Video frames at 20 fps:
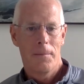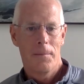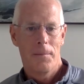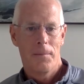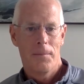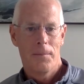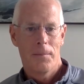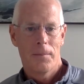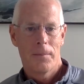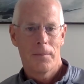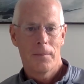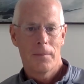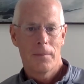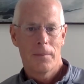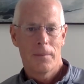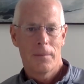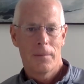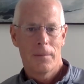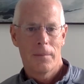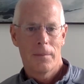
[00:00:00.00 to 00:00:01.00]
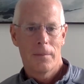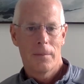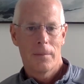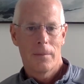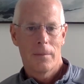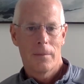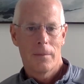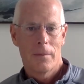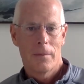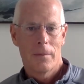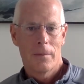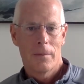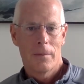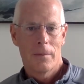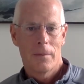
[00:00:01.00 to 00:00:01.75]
(no one is talking)